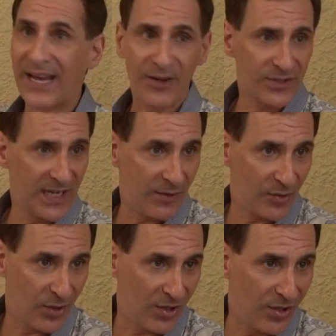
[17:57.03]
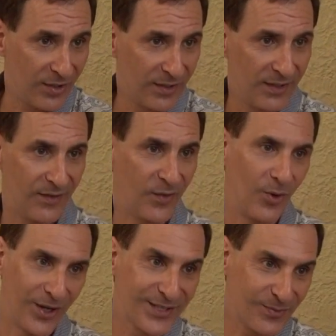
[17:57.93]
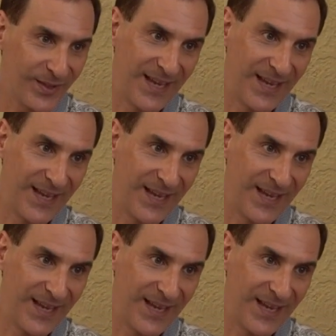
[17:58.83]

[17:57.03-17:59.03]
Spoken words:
out Town Hall, of course, with